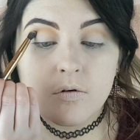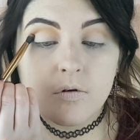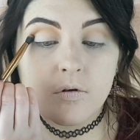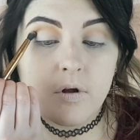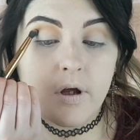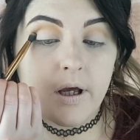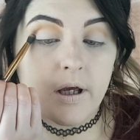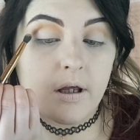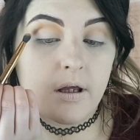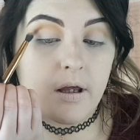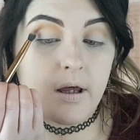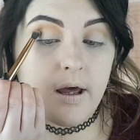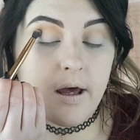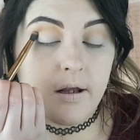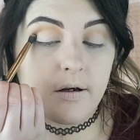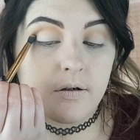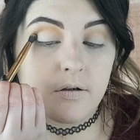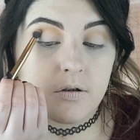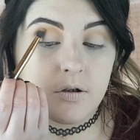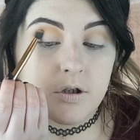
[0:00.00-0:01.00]
So
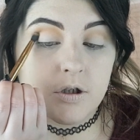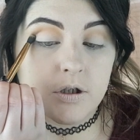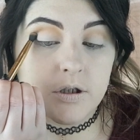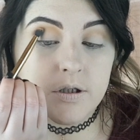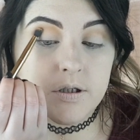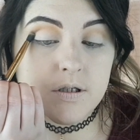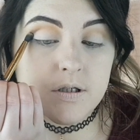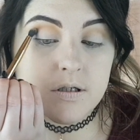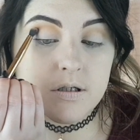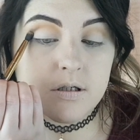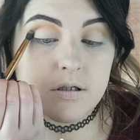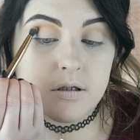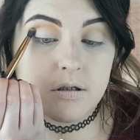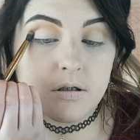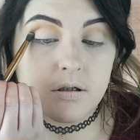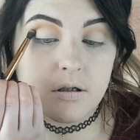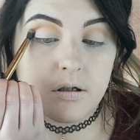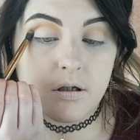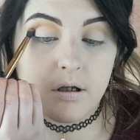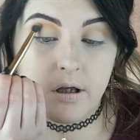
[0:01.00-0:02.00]
again, just
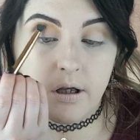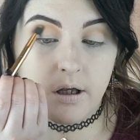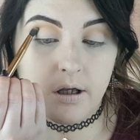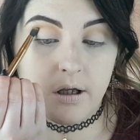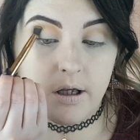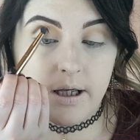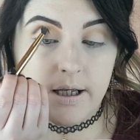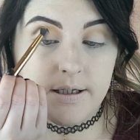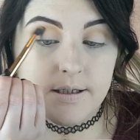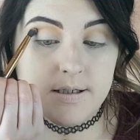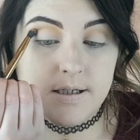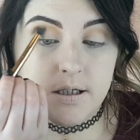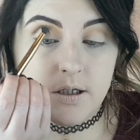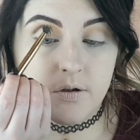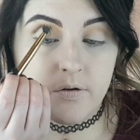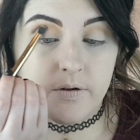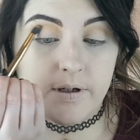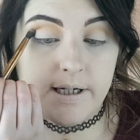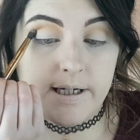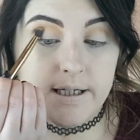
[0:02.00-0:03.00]
into the
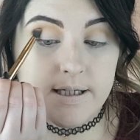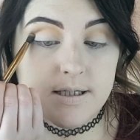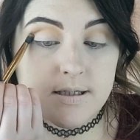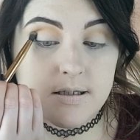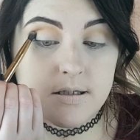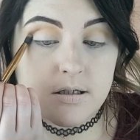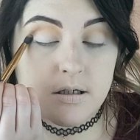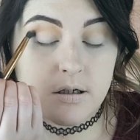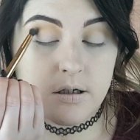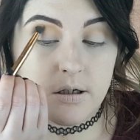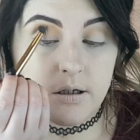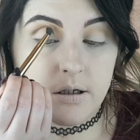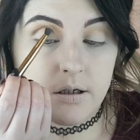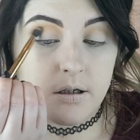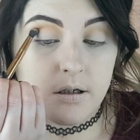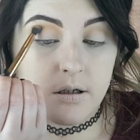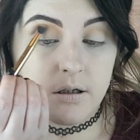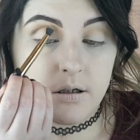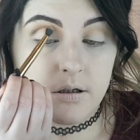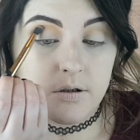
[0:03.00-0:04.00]
crease,
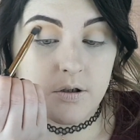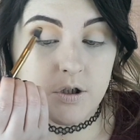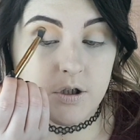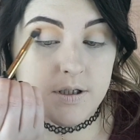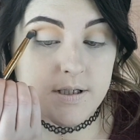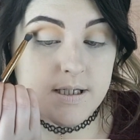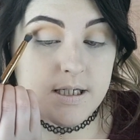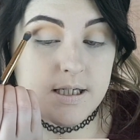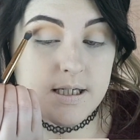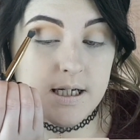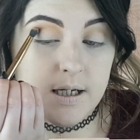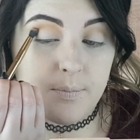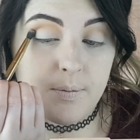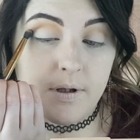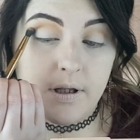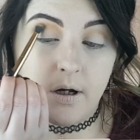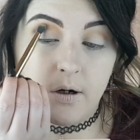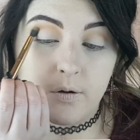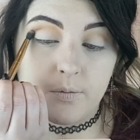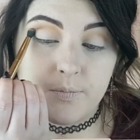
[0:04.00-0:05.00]
just to
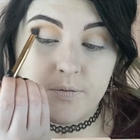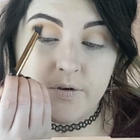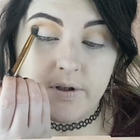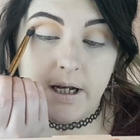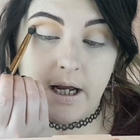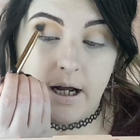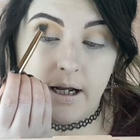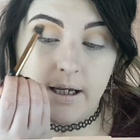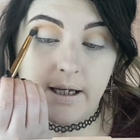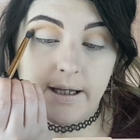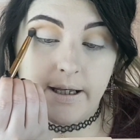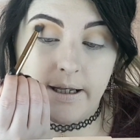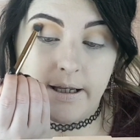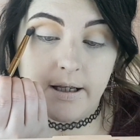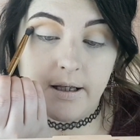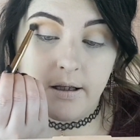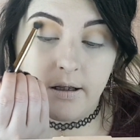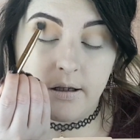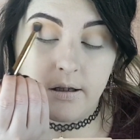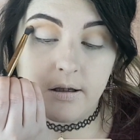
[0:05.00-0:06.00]
deepen it up
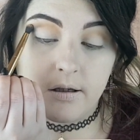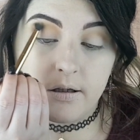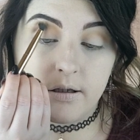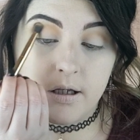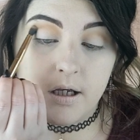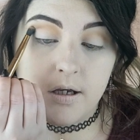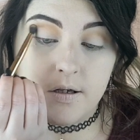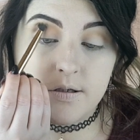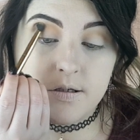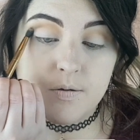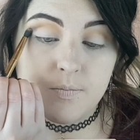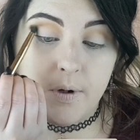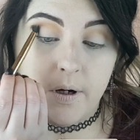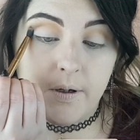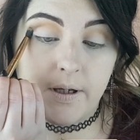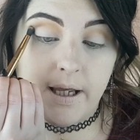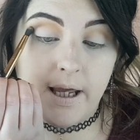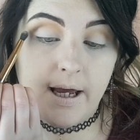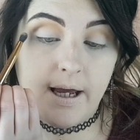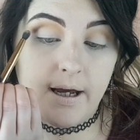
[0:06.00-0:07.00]
slightly and
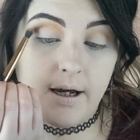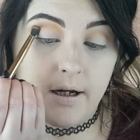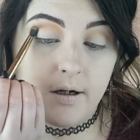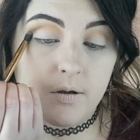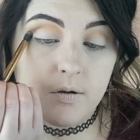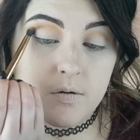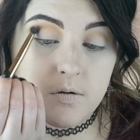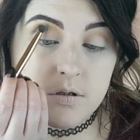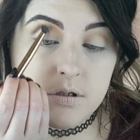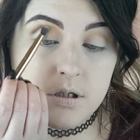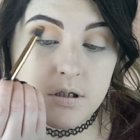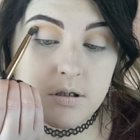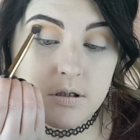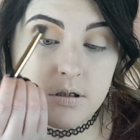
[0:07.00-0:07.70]
smoke it out.